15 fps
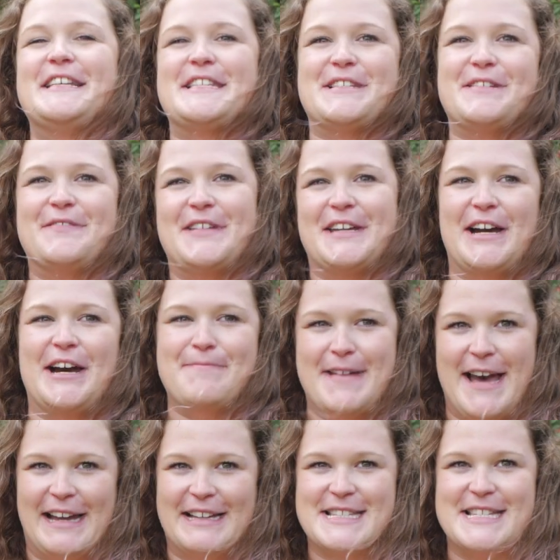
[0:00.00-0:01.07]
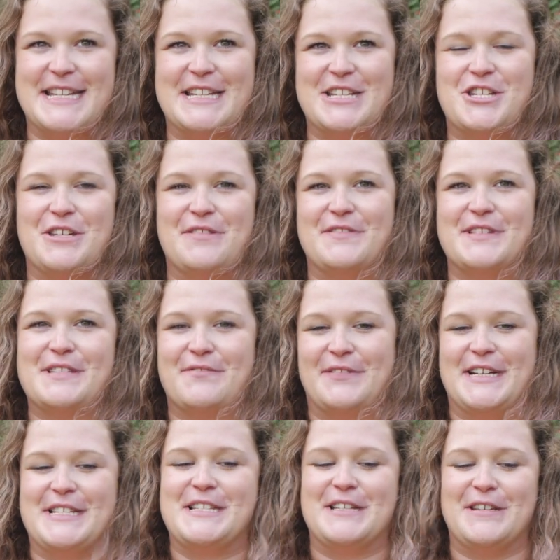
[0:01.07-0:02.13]
So we got Maxie, and she was a
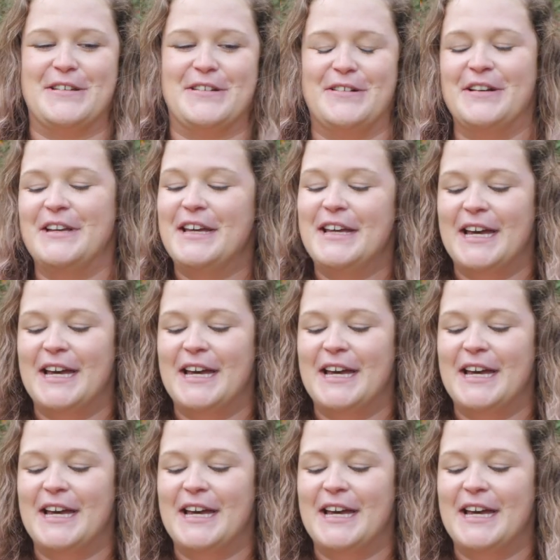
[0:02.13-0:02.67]
rescue.